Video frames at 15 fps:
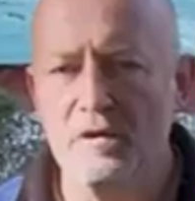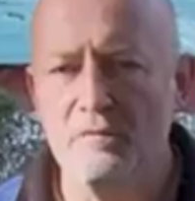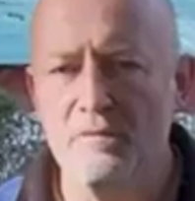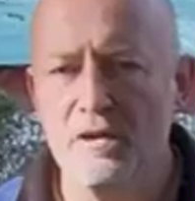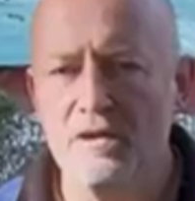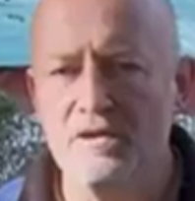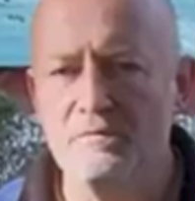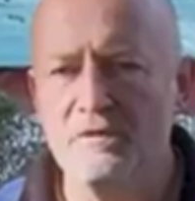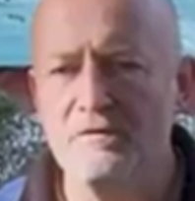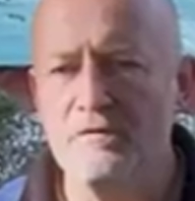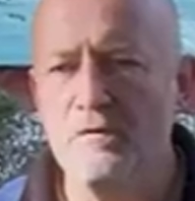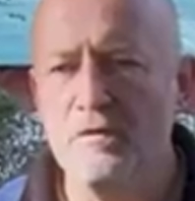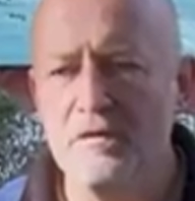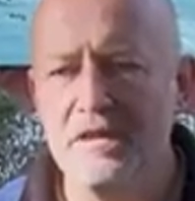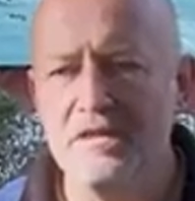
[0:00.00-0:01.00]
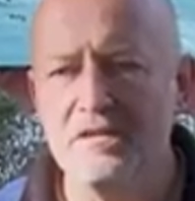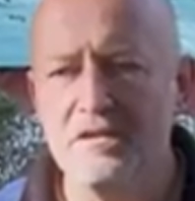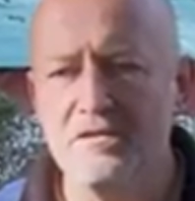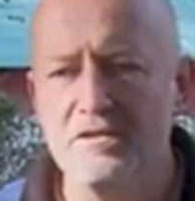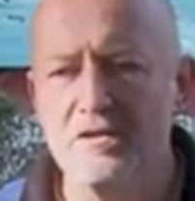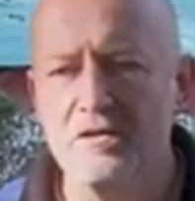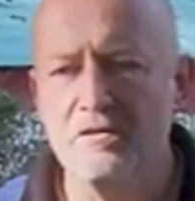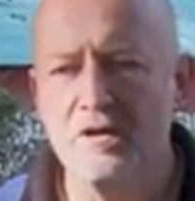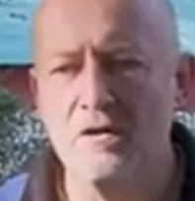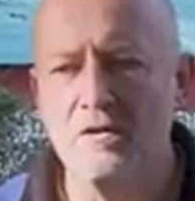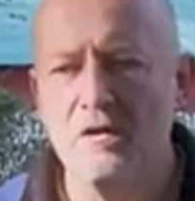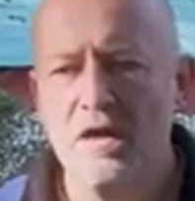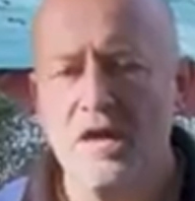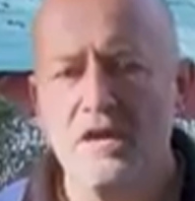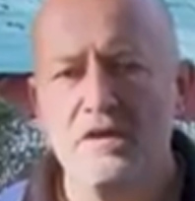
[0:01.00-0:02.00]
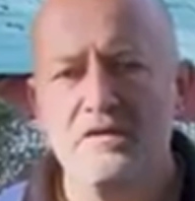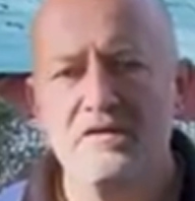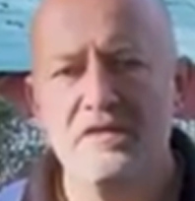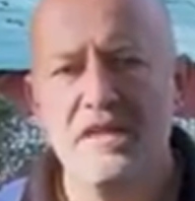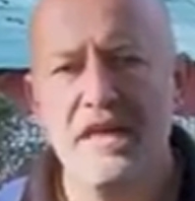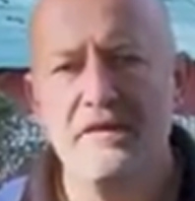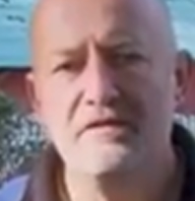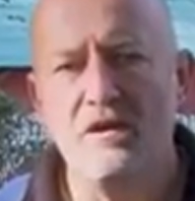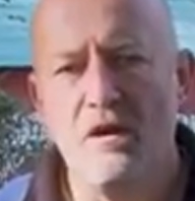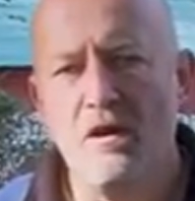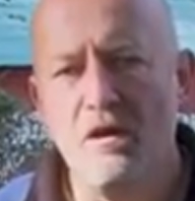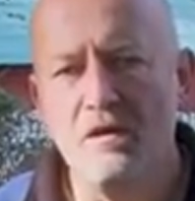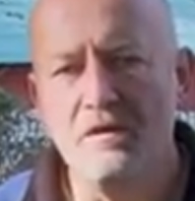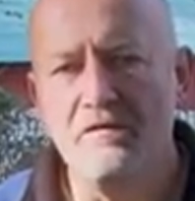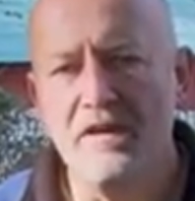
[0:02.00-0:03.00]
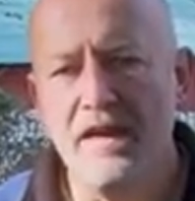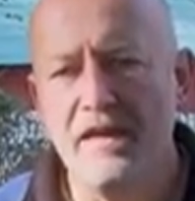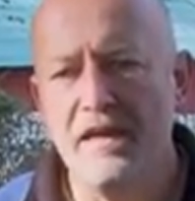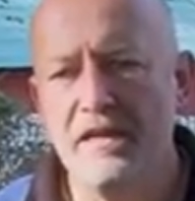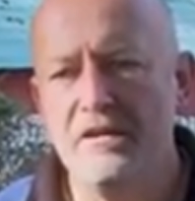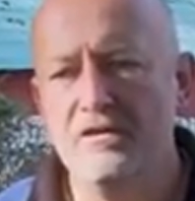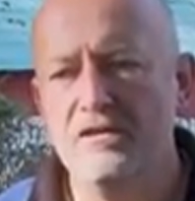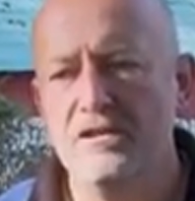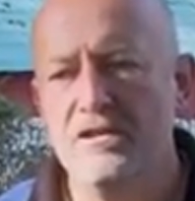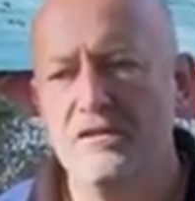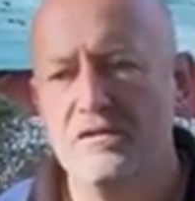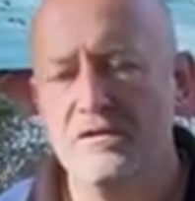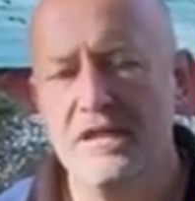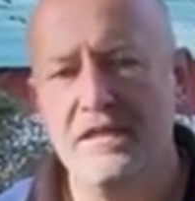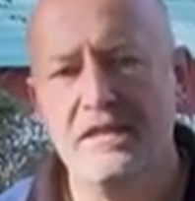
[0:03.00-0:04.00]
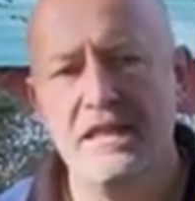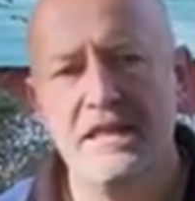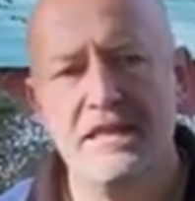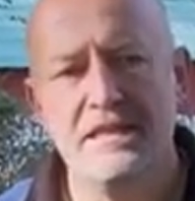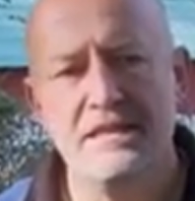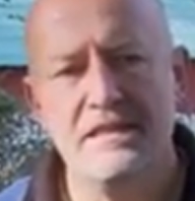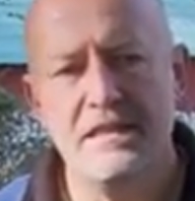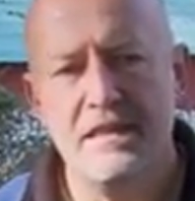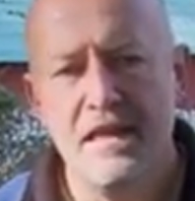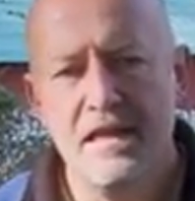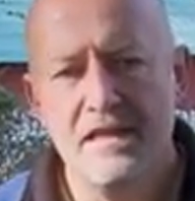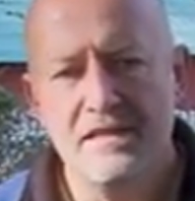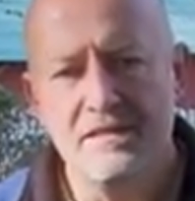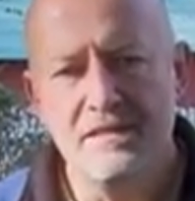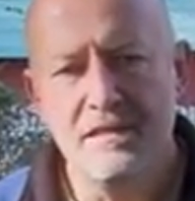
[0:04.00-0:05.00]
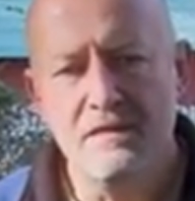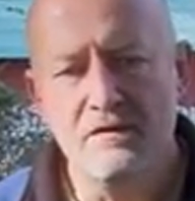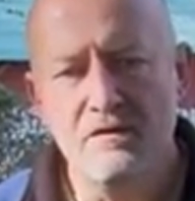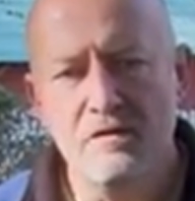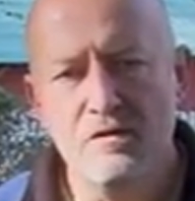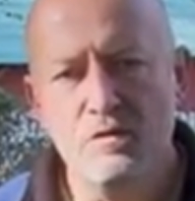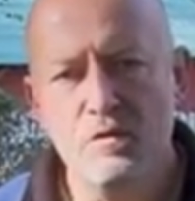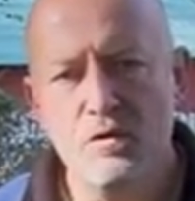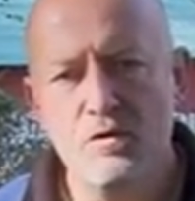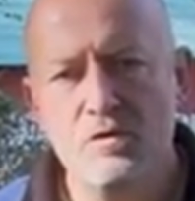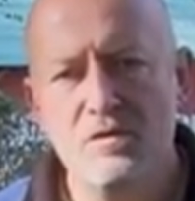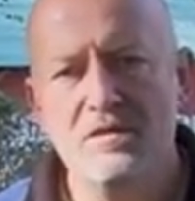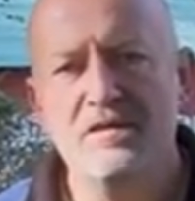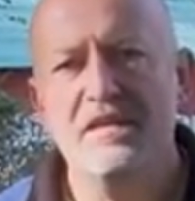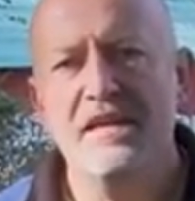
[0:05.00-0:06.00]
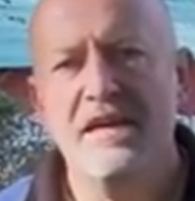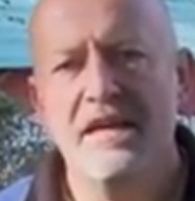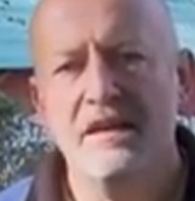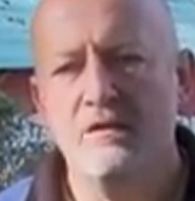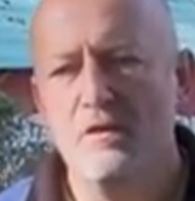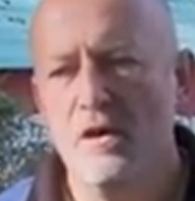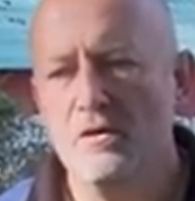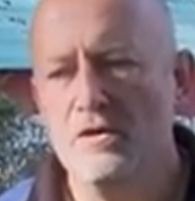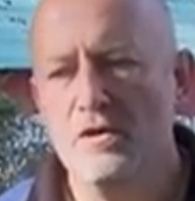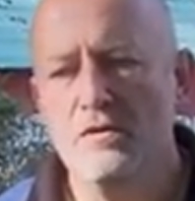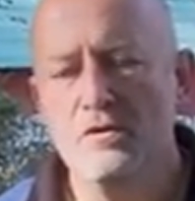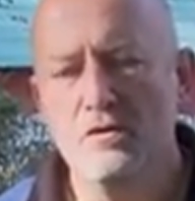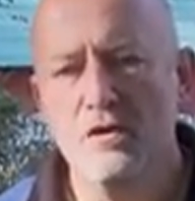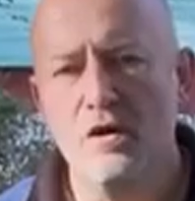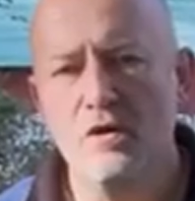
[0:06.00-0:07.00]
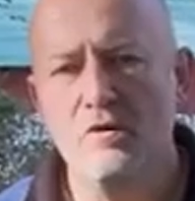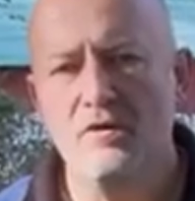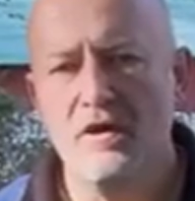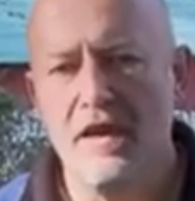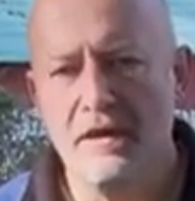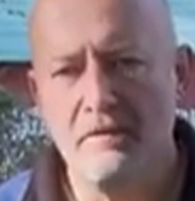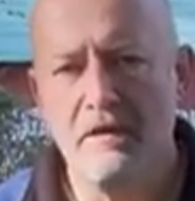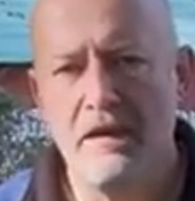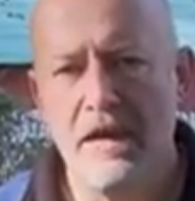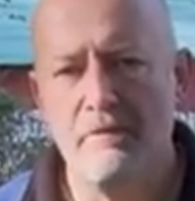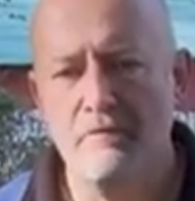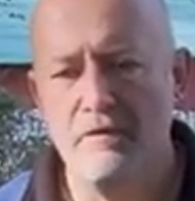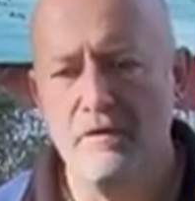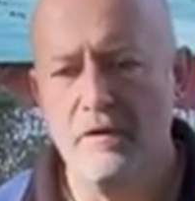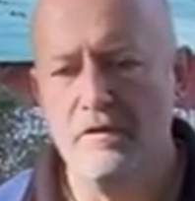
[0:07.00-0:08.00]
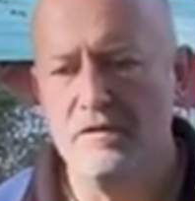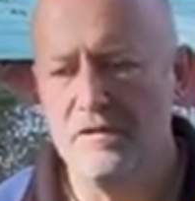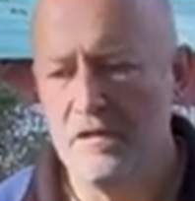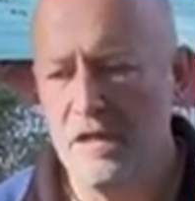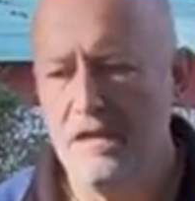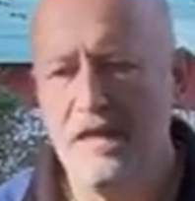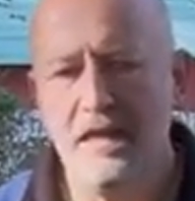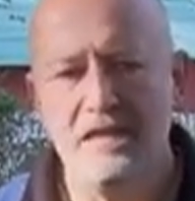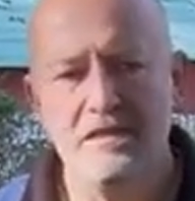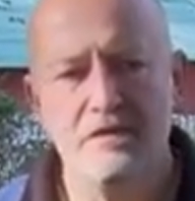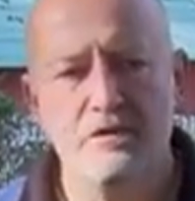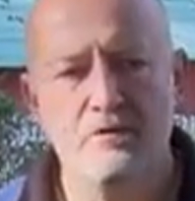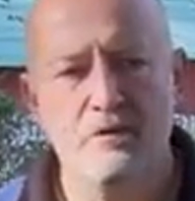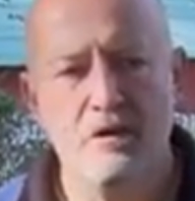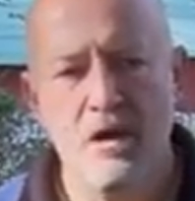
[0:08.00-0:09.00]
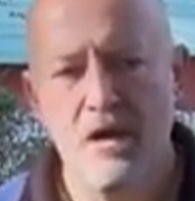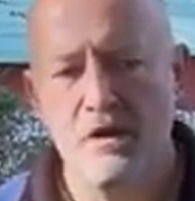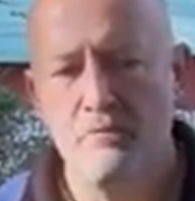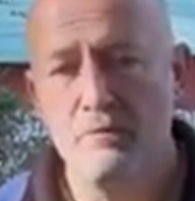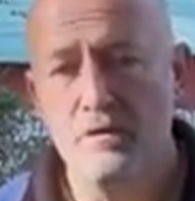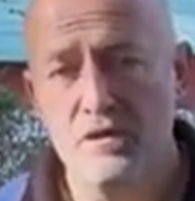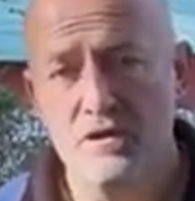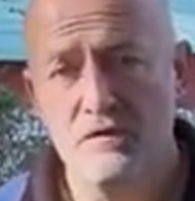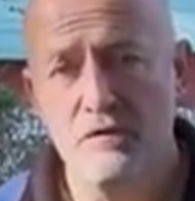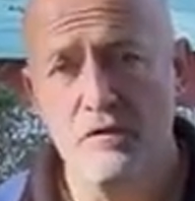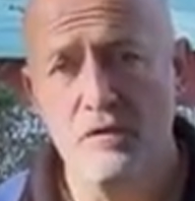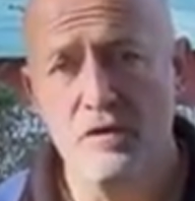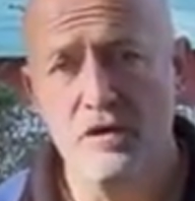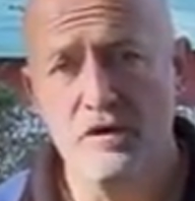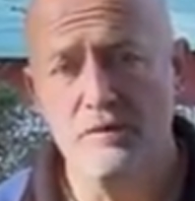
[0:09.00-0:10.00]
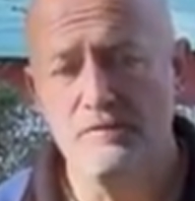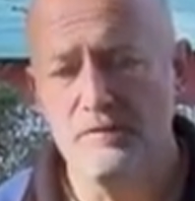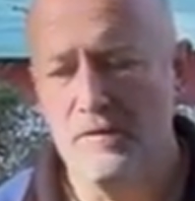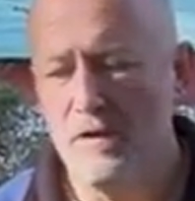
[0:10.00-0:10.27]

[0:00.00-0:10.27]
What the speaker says: or March before they start to grow, you saved all of that energy so that they can seal those wounds and grow new growth and produce a nicer bush for you.